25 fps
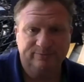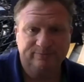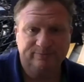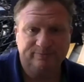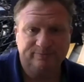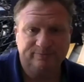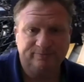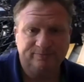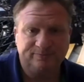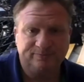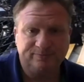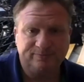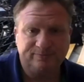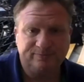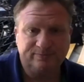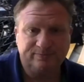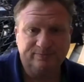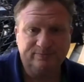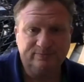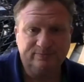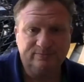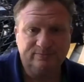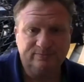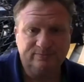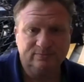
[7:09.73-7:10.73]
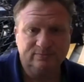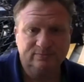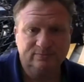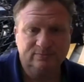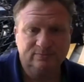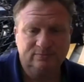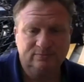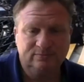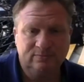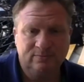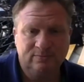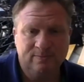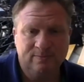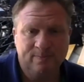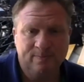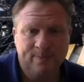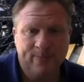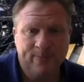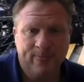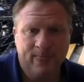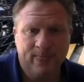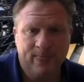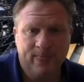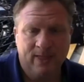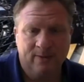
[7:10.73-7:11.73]

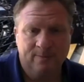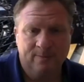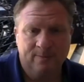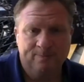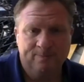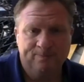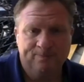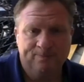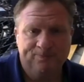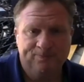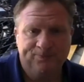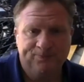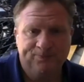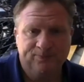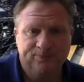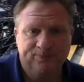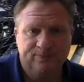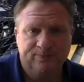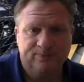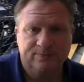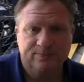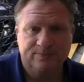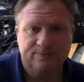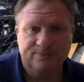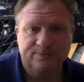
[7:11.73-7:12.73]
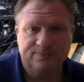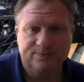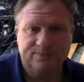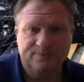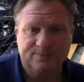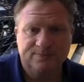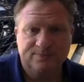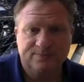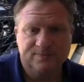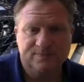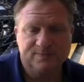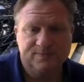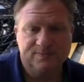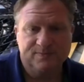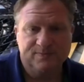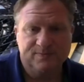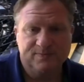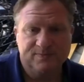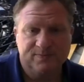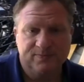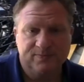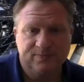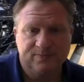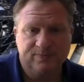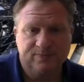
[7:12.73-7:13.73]

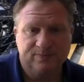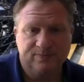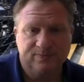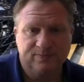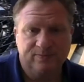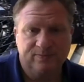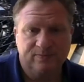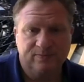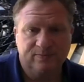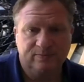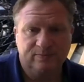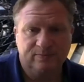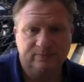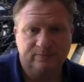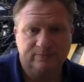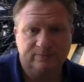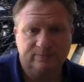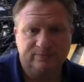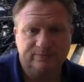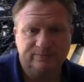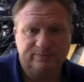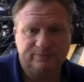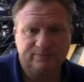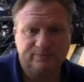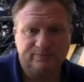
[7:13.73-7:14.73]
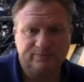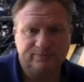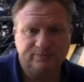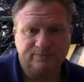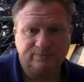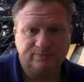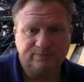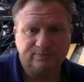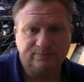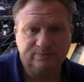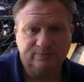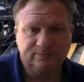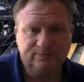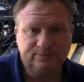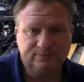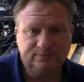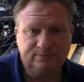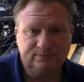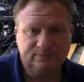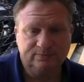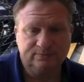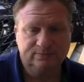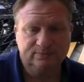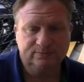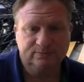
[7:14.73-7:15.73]

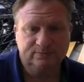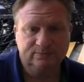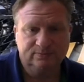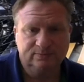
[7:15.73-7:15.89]
The person shown says nothing.